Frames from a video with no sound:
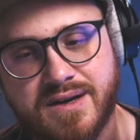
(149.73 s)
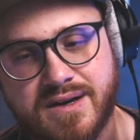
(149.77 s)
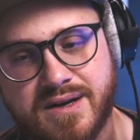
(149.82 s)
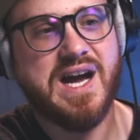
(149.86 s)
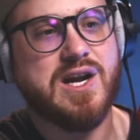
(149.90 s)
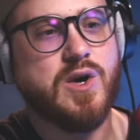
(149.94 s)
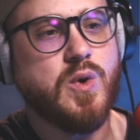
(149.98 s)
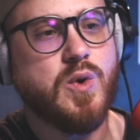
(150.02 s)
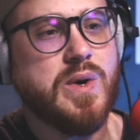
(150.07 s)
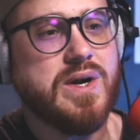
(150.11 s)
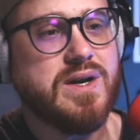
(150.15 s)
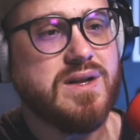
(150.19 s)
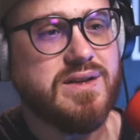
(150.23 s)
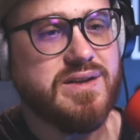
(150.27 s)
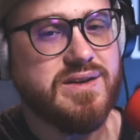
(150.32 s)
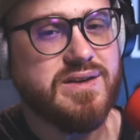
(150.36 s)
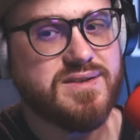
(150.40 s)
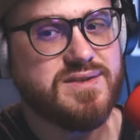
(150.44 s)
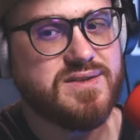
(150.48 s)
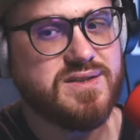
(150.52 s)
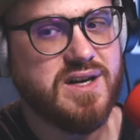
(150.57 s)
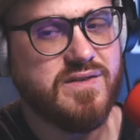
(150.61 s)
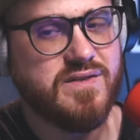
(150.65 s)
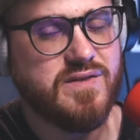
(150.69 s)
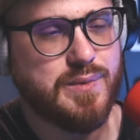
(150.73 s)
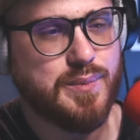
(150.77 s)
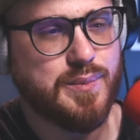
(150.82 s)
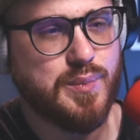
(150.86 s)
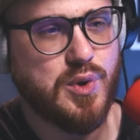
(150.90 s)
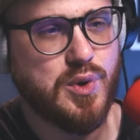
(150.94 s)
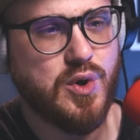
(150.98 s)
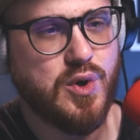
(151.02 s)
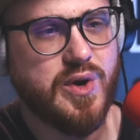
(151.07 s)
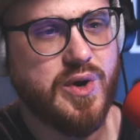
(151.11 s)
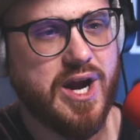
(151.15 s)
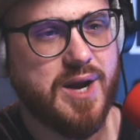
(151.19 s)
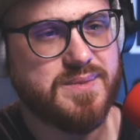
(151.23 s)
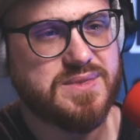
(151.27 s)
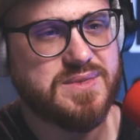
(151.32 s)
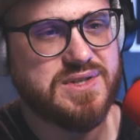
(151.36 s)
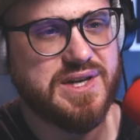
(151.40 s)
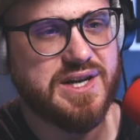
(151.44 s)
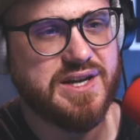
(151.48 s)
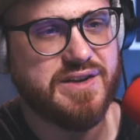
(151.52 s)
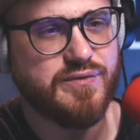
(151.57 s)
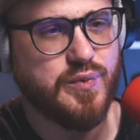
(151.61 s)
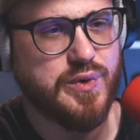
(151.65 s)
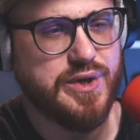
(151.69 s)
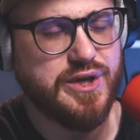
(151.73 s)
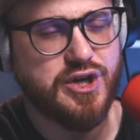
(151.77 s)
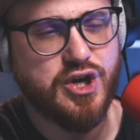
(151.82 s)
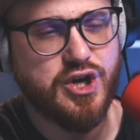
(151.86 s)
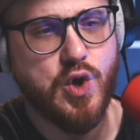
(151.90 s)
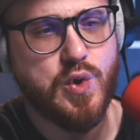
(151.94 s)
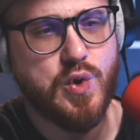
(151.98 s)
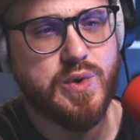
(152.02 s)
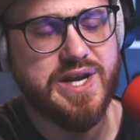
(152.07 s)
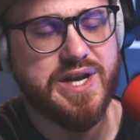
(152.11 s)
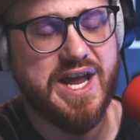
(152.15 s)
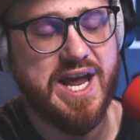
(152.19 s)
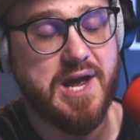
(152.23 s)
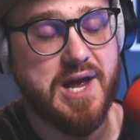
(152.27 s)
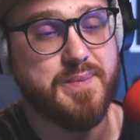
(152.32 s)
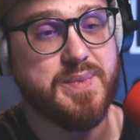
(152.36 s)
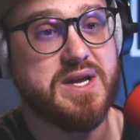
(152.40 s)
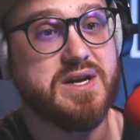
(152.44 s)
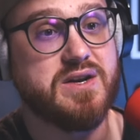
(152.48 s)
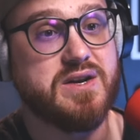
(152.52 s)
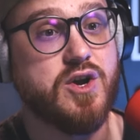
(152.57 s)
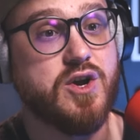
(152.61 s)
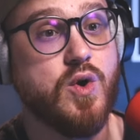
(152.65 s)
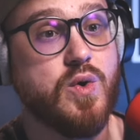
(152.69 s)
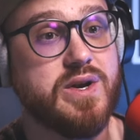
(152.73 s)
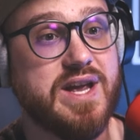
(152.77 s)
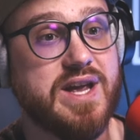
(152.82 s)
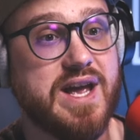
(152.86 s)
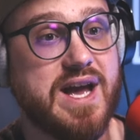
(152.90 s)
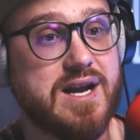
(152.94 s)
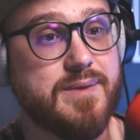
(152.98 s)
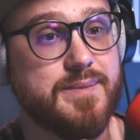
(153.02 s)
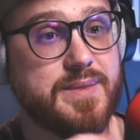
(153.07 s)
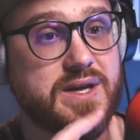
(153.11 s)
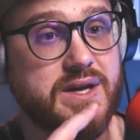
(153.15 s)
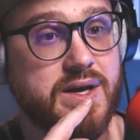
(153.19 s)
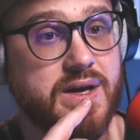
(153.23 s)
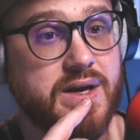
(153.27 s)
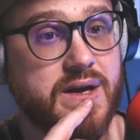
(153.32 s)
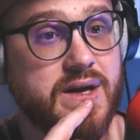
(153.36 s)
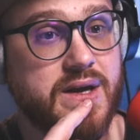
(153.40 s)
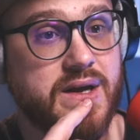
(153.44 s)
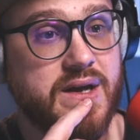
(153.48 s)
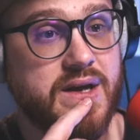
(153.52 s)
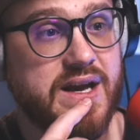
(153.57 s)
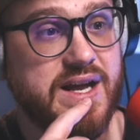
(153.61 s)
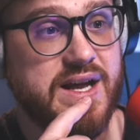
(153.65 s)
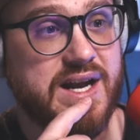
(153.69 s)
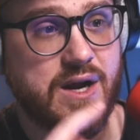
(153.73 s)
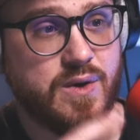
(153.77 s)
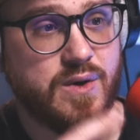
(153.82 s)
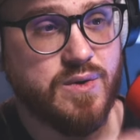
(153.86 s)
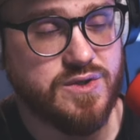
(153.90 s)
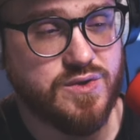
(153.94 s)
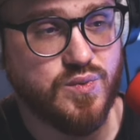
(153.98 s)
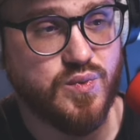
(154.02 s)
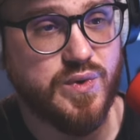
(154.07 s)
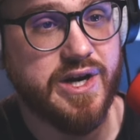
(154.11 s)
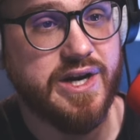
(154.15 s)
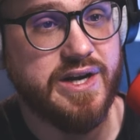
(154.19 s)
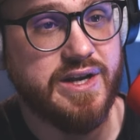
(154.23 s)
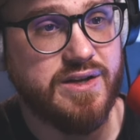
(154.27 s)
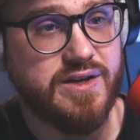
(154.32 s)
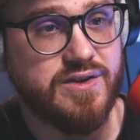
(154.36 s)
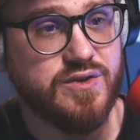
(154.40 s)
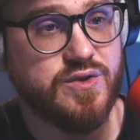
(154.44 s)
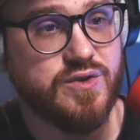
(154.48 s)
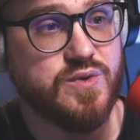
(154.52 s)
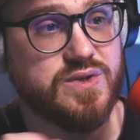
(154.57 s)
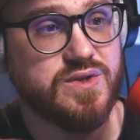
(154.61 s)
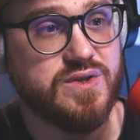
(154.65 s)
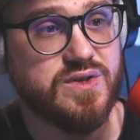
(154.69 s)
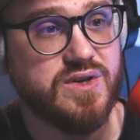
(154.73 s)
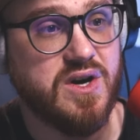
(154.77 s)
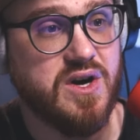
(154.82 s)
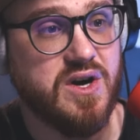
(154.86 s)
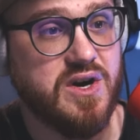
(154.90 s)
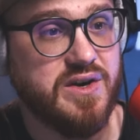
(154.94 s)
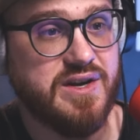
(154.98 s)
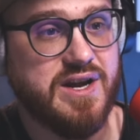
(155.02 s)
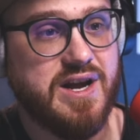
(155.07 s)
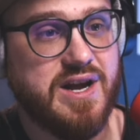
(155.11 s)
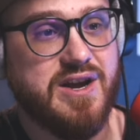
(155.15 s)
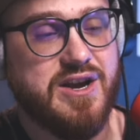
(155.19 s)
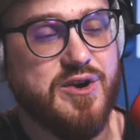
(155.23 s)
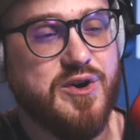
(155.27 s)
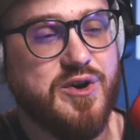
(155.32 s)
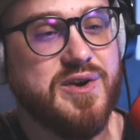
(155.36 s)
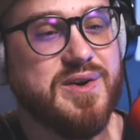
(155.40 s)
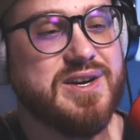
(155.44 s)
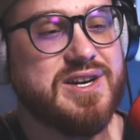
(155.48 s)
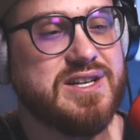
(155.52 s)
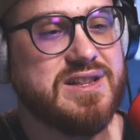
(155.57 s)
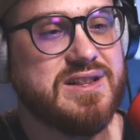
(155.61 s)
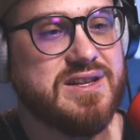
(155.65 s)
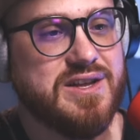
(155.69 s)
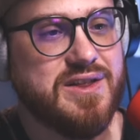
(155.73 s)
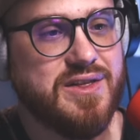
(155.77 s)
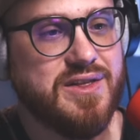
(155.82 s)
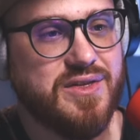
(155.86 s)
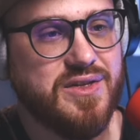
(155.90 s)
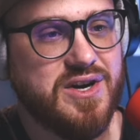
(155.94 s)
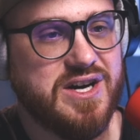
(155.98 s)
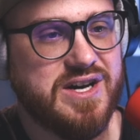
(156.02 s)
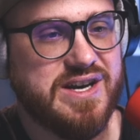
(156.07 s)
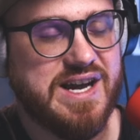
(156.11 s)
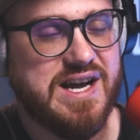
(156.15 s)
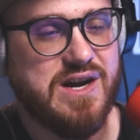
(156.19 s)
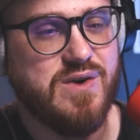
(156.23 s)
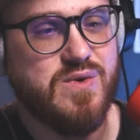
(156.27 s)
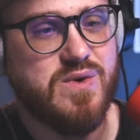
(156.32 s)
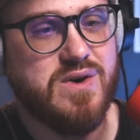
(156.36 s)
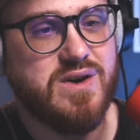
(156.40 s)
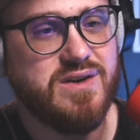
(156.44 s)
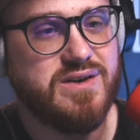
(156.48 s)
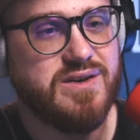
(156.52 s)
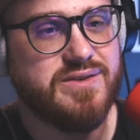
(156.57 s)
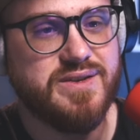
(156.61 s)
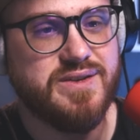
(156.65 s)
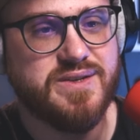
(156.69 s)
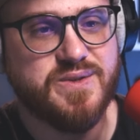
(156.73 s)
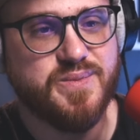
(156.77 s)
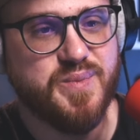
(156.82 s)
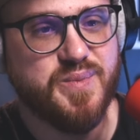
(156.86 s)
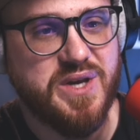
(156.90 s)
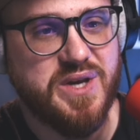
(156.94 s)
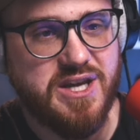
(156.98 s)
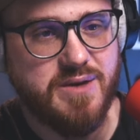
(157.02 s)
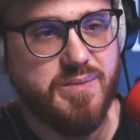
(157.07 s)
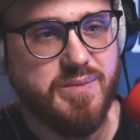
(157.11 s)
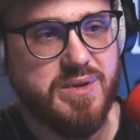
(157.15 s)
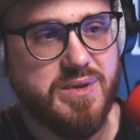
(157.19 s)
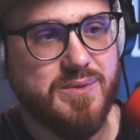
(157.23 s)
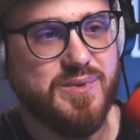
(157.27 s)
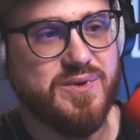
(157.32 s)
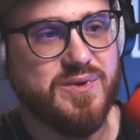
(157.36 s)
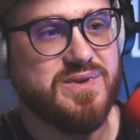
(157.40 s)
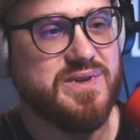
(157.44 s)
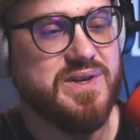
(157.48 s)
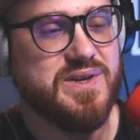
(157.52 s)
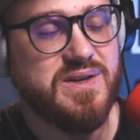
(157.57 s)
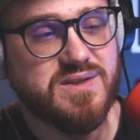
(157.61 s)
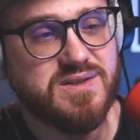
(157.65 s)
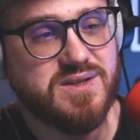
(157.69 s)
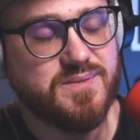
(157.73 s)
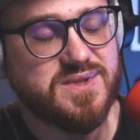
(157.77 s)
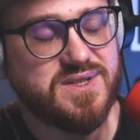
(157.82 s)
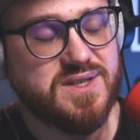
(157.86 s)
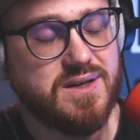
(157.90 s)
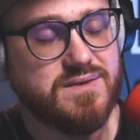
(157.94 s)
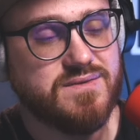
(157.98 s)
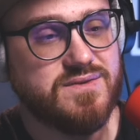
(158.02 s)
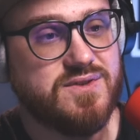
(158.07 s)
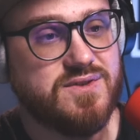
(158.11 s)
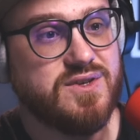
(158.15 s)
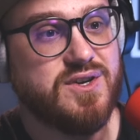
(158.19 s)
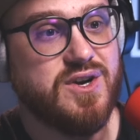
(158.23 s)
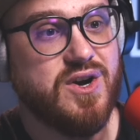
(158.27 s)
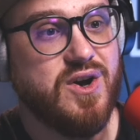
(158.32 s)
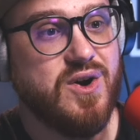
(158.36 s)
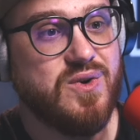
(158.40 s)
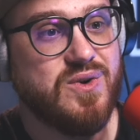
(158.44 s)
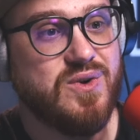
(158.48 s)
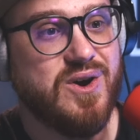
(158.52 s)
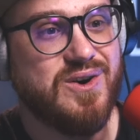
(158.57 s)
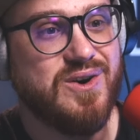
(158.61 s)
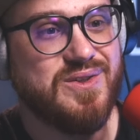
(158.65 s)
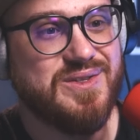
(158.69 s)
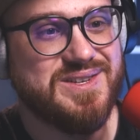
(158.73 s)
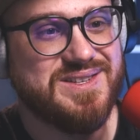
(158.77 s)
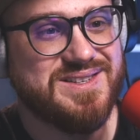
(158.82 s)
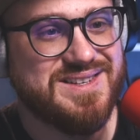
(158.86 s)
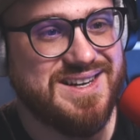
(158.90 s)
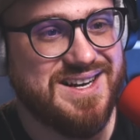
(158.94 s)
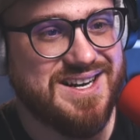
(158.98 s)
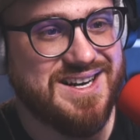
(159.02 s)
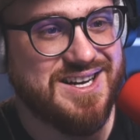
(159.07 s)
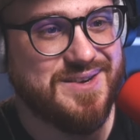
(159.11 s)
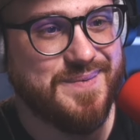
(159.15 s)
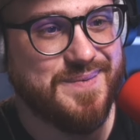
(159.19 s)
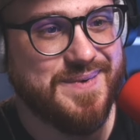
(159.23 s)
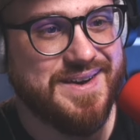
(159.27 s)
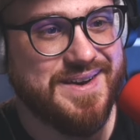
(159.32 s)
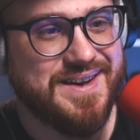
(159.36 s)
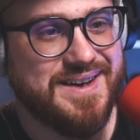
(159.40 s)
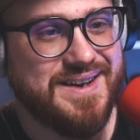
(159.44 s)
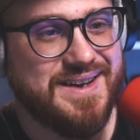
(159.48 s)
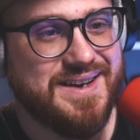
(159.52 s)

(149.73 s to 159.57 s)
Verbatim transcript: I quickly discovered programs like Free Code Camp and Codecademy, and I was ready to start. I arrogantly thought, how hard could this be? People teach themselves to code all the time.